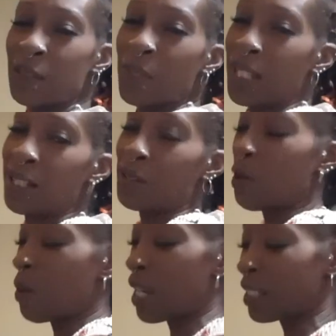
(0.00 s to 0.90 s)
me, you
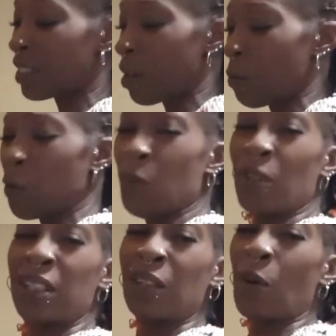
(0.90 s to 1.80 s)
know I stop, oh
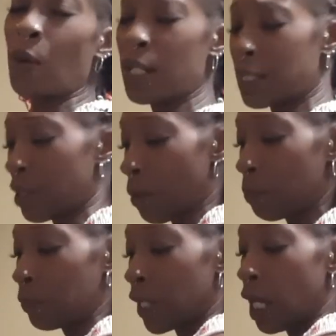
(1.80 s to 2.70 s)
God, you know I stop.
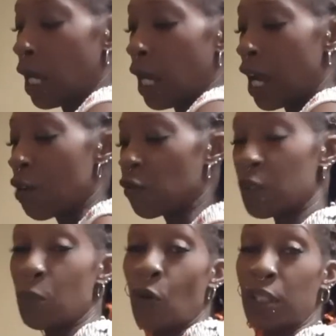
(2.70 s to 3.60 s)
Every
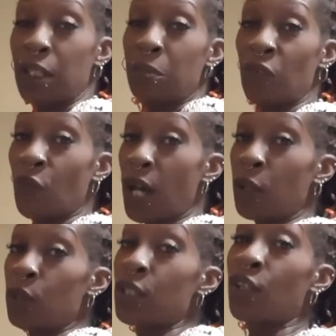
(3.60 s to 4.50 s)
morning before I
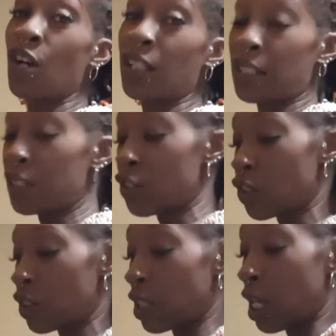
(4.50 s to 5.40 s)
go to college,
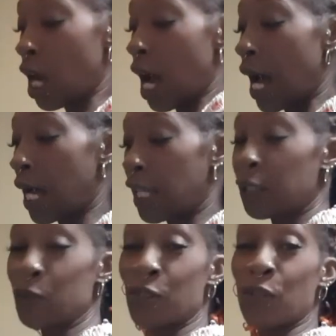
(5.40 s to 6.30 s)
I
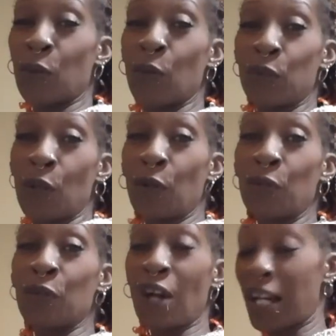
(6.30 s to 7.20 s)
used to go down
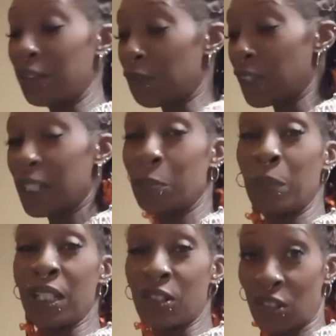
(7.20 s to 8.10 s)
Granville
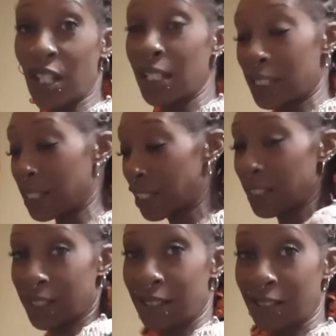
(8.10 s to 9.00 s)
Beach, that is
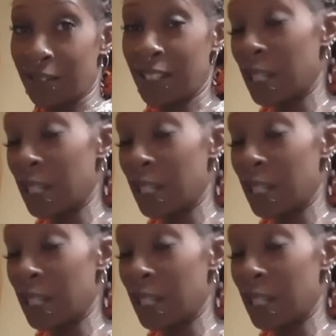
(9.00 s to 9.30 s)
the